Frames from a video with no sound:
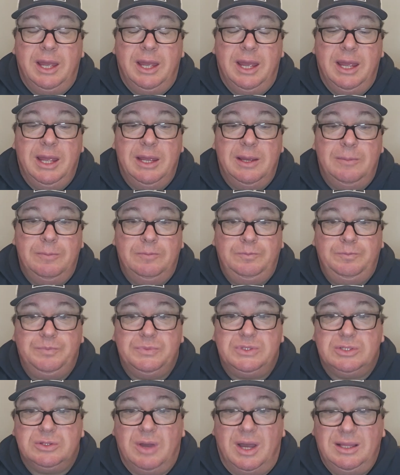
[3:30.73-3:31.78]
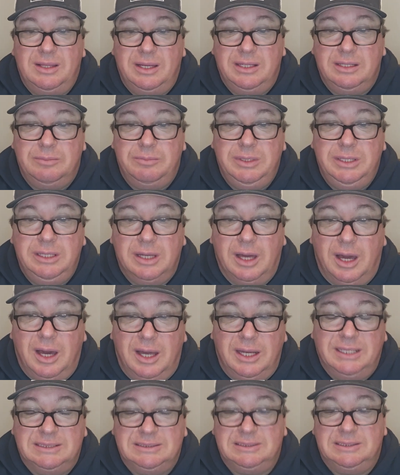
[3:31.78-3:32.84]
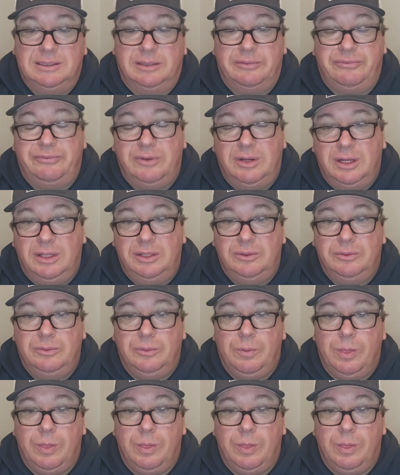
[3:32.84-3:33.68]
And so I like to be honest and upfront.